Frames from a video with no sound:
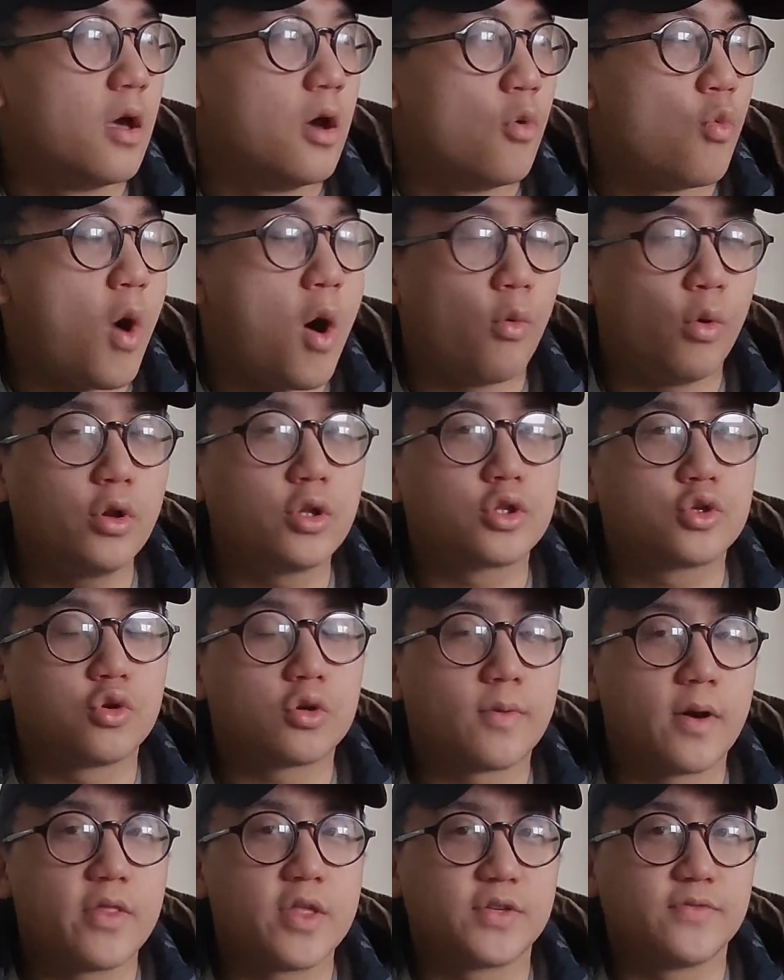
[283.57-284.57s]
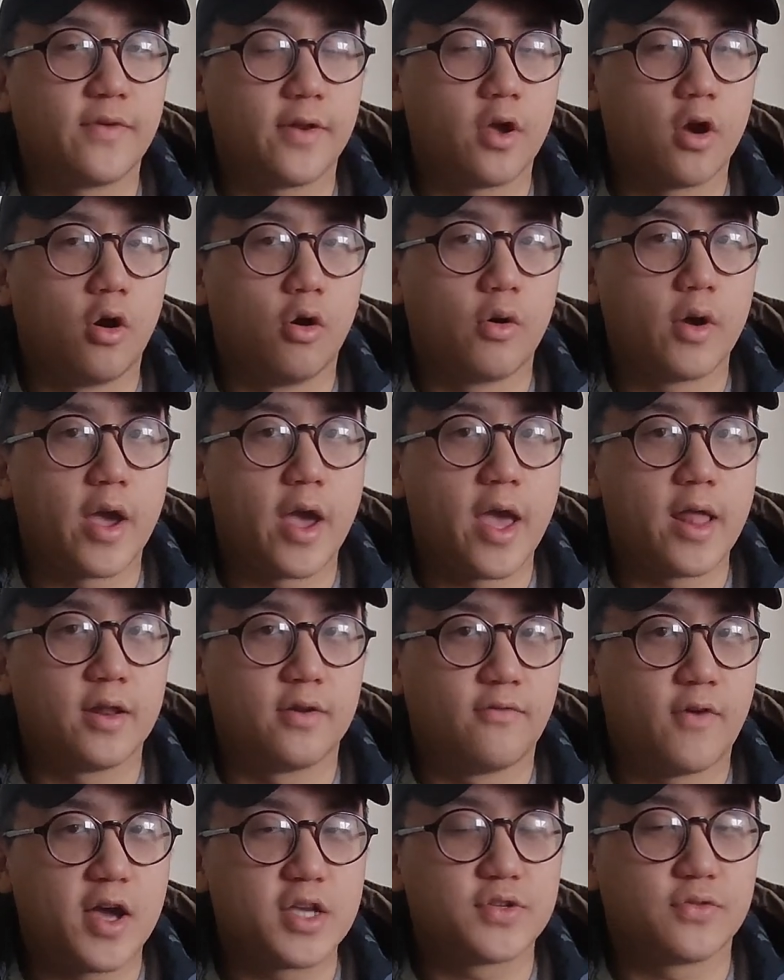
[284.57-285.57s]
Well, I wanted to talk about this video and
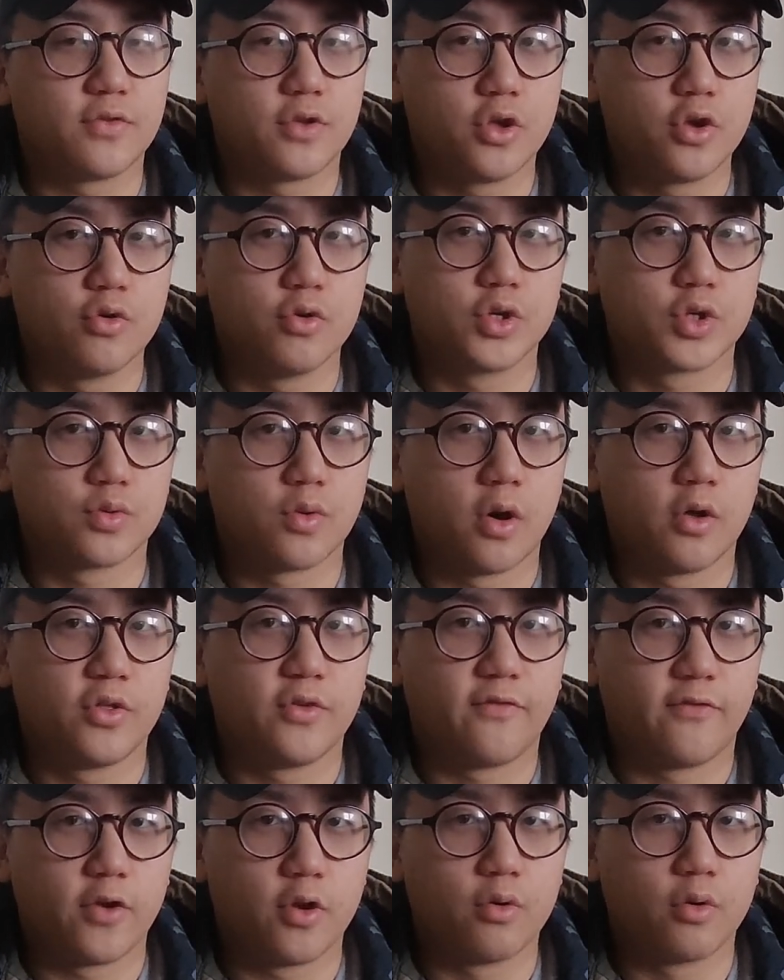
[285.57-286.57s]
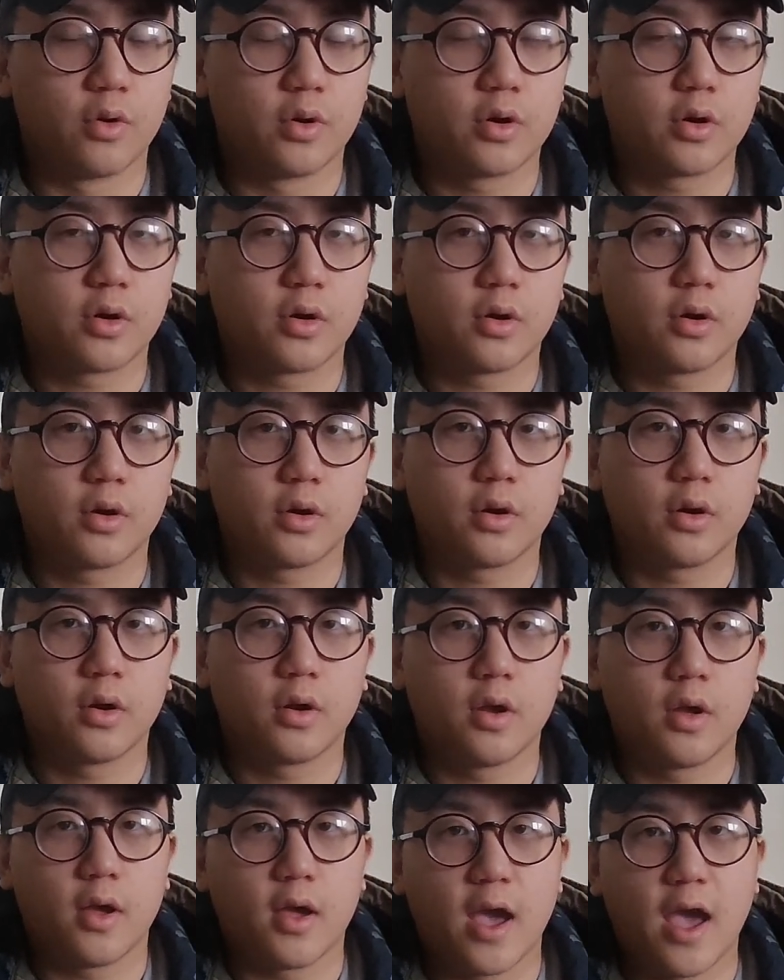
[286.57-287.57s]
advice for you as well, the viewer,
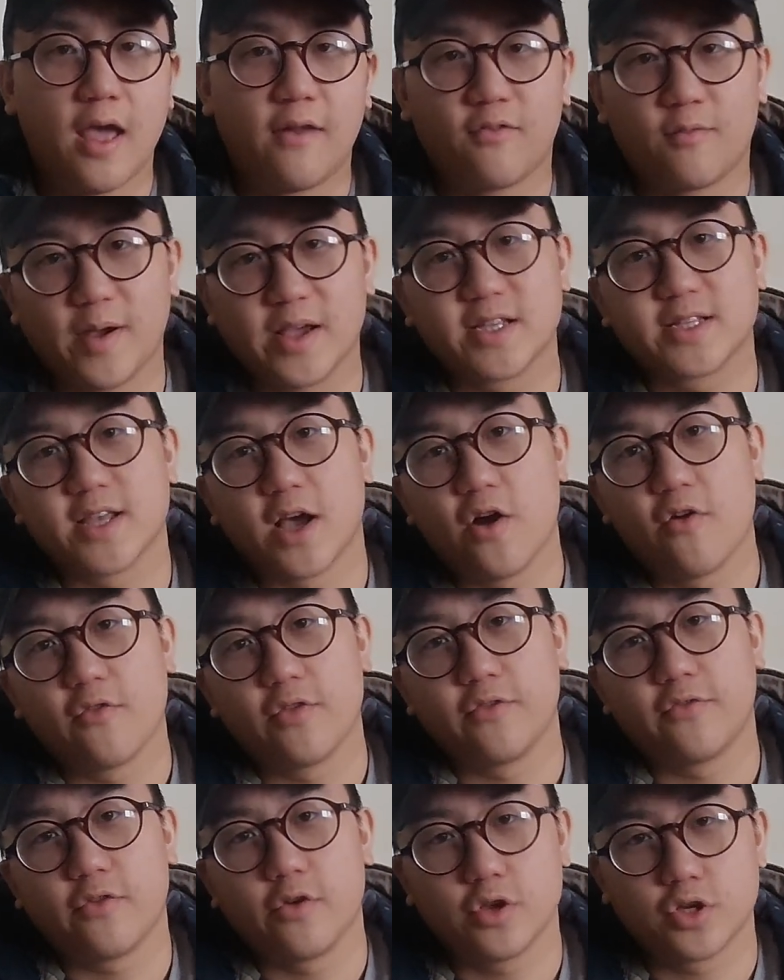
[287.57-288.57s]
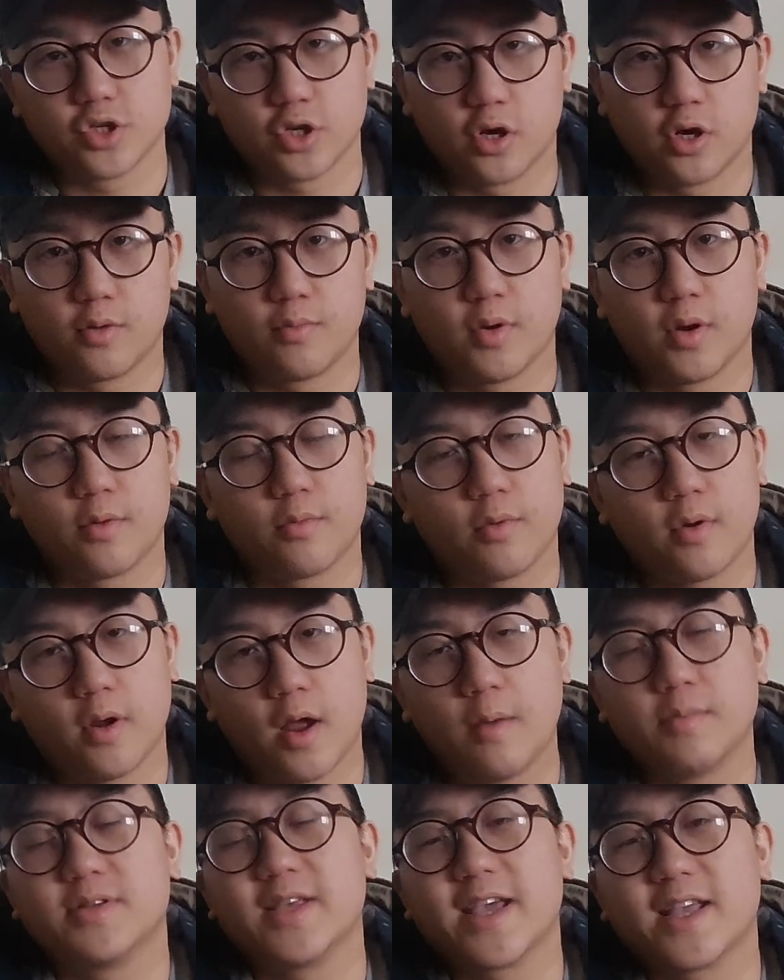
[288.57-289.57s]
and for myself in the future, but
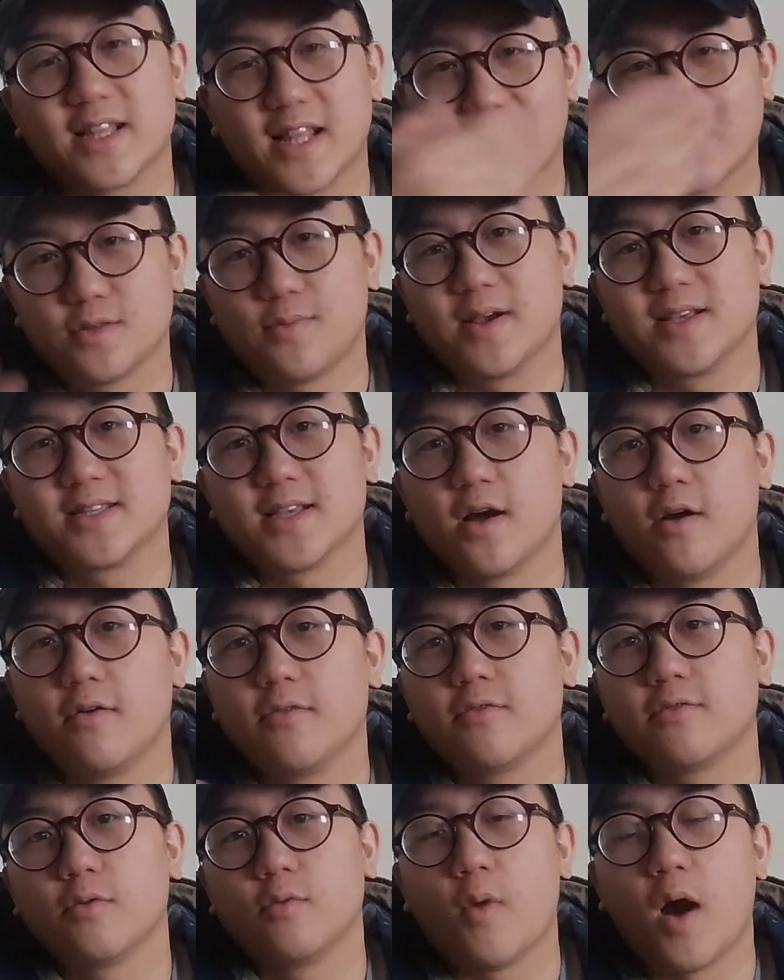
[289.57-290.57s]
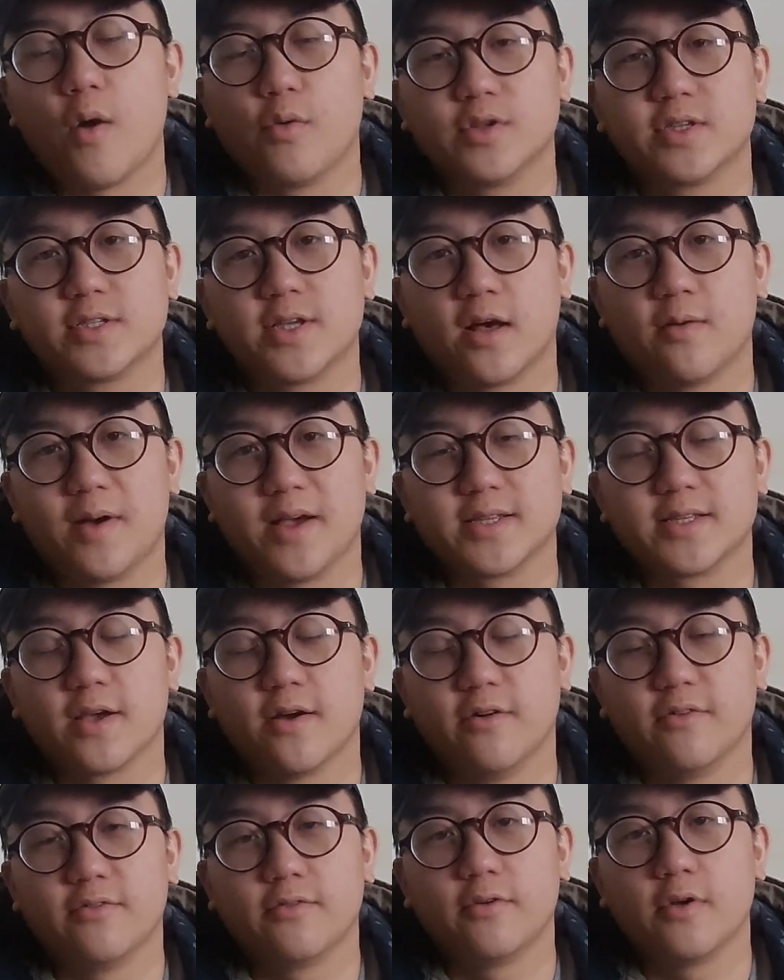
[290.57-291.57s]
I'm saying it back to myself, what I would tell
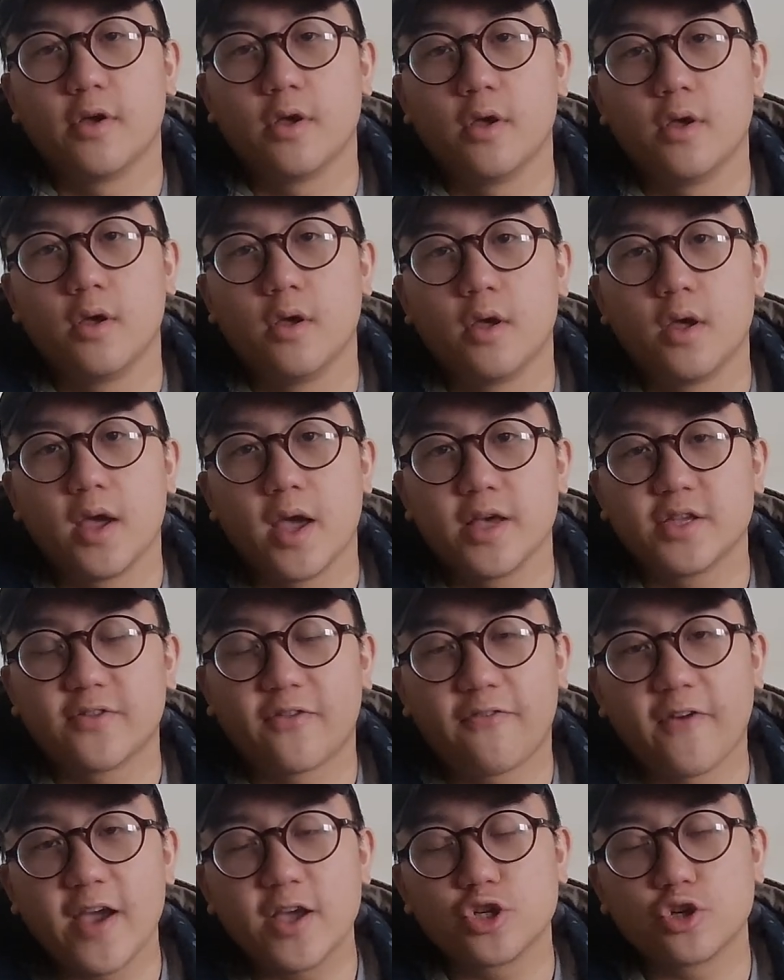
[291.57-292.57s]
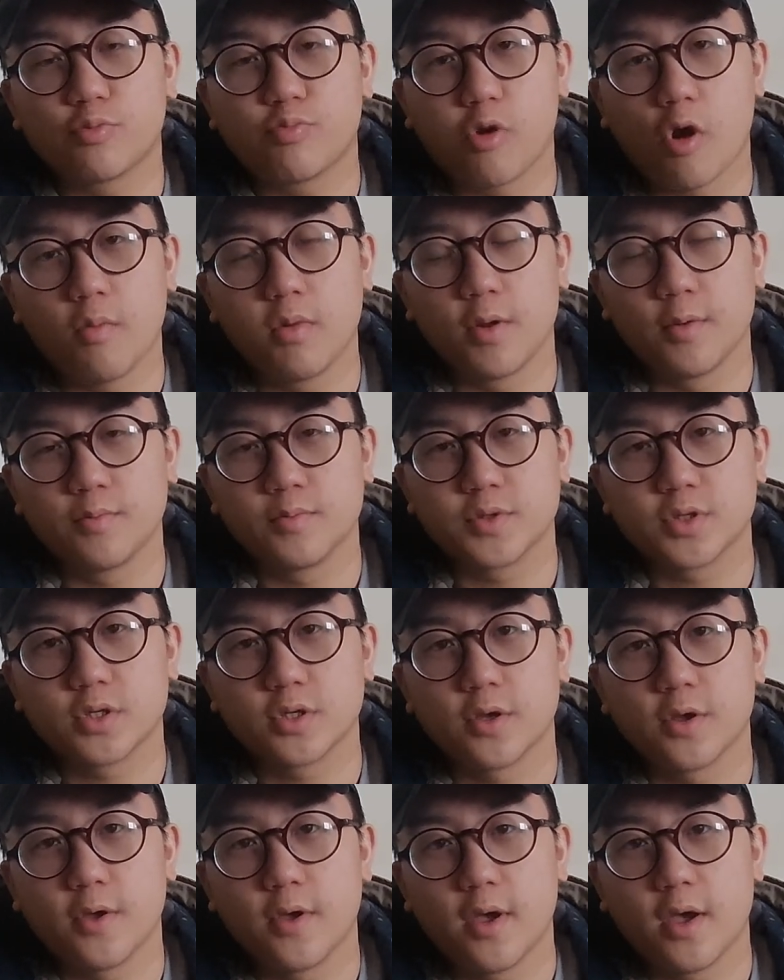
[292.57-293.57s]
myself. Is to face your problems
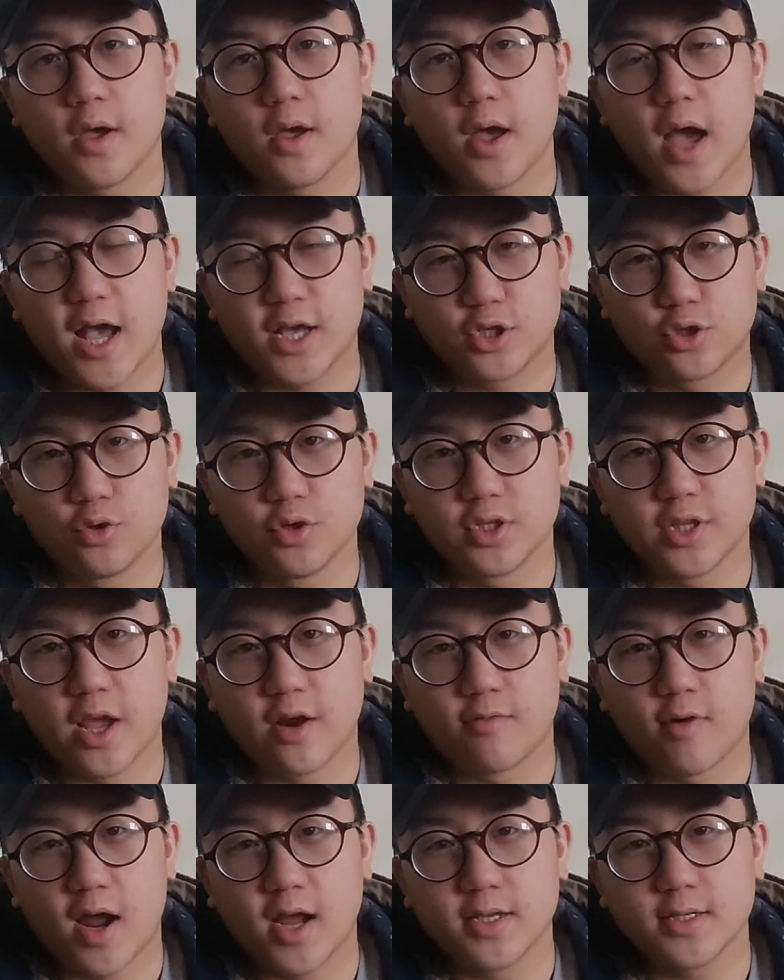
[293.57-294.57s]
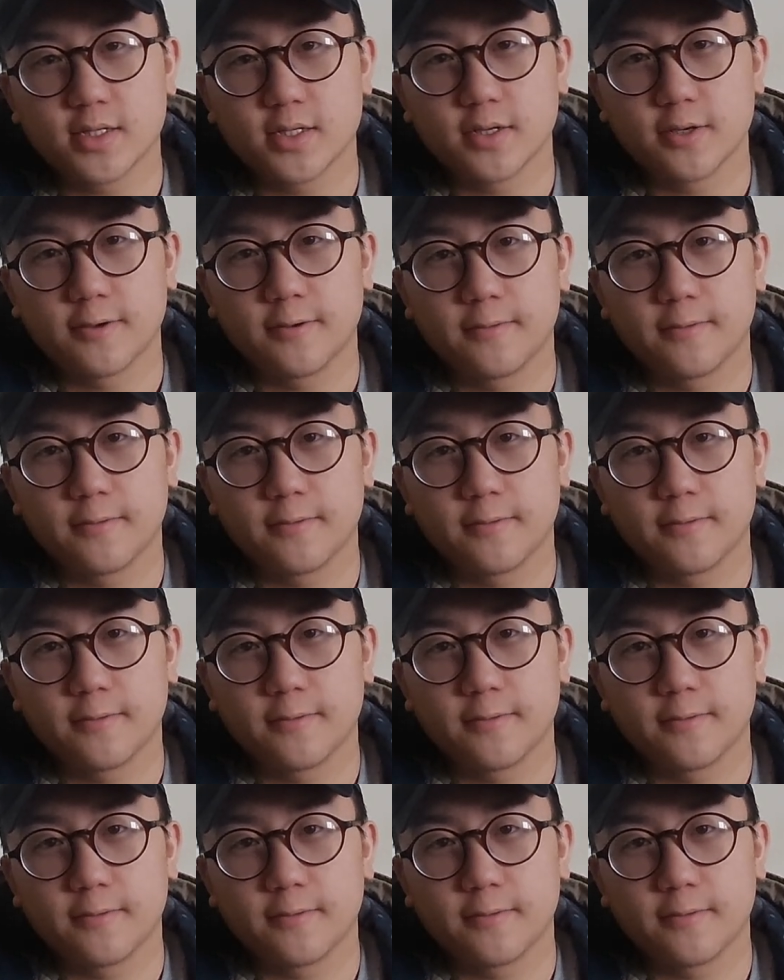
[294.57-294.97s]
as soon as they arise.